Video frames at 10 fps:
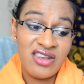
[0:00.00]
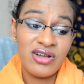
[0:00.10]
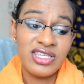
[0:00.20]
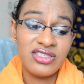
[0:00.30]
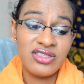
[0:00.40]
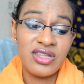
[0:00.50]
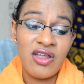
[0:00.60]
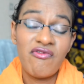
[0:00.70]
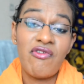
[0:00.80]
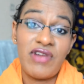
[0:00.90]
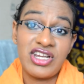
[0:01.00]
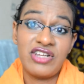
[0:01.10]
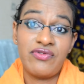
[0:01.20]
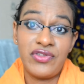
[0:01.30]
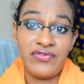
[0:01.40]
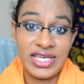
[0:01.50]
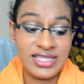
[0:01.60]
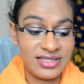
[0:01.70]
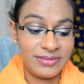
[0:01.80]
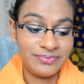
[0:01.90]
and refreshing for the
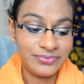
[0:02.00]
face.